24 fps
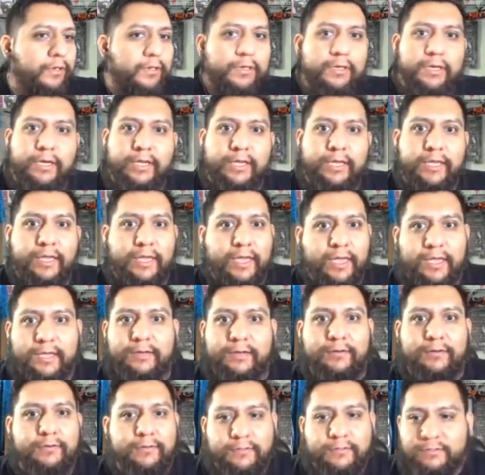
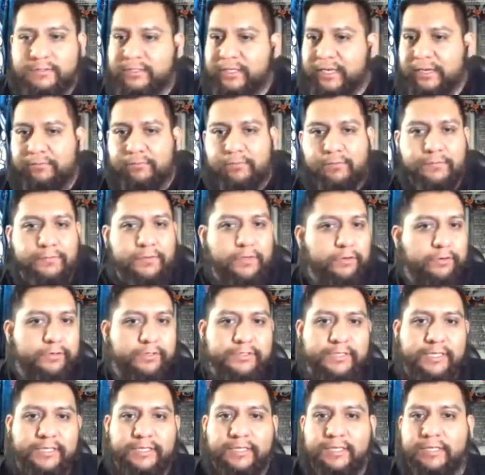Again, same
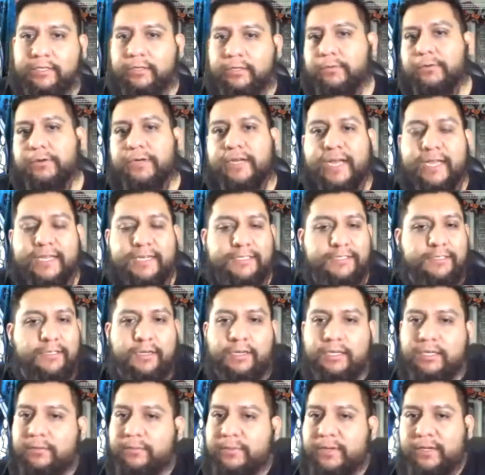reviewers I think you were kind of
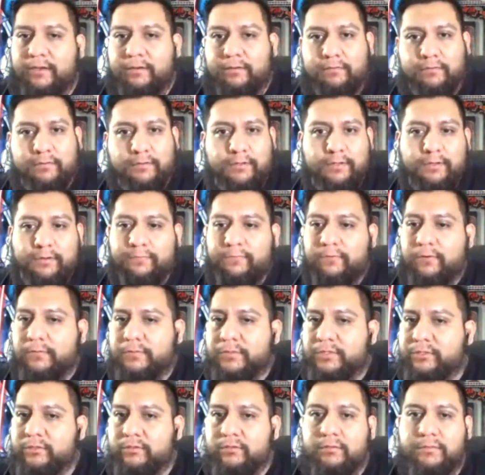talking about, from
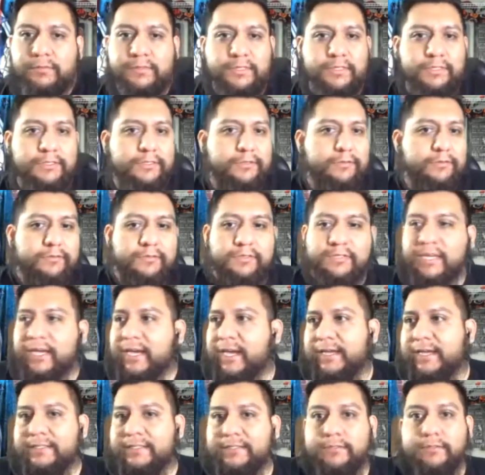Scuba to
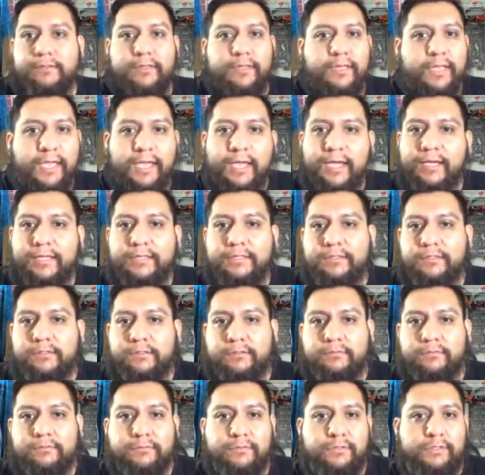Scott to Dan
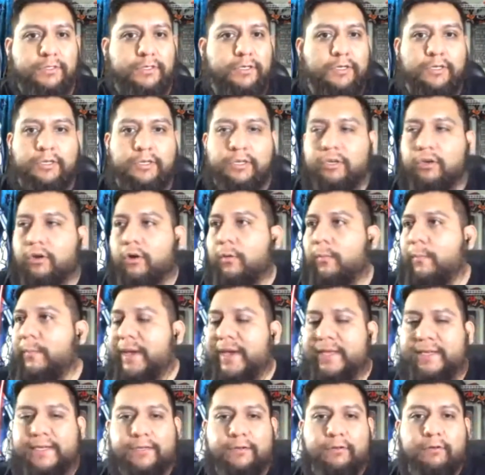to,
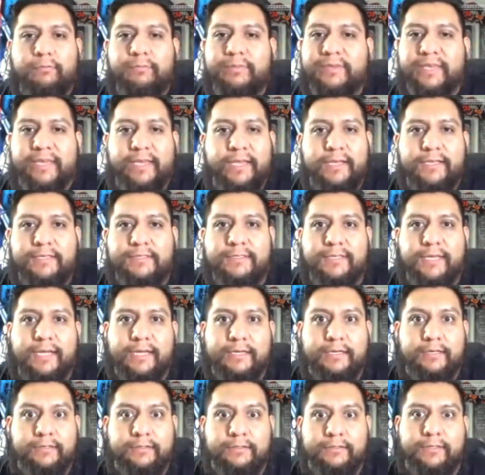Matt and OBS,
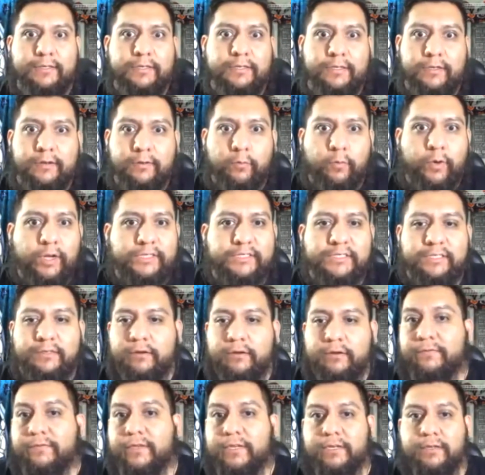kind of watching
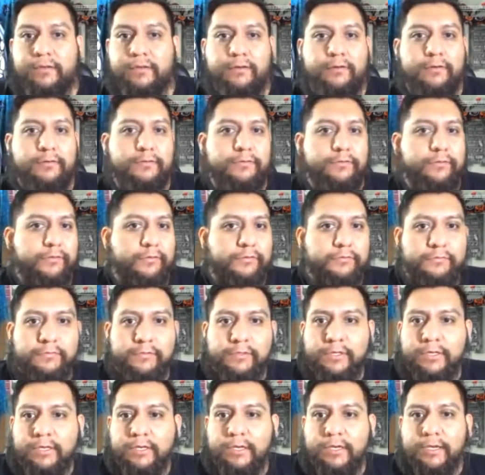their videos or
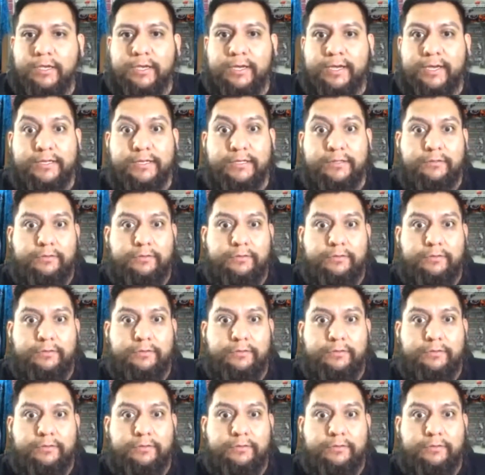kind of doing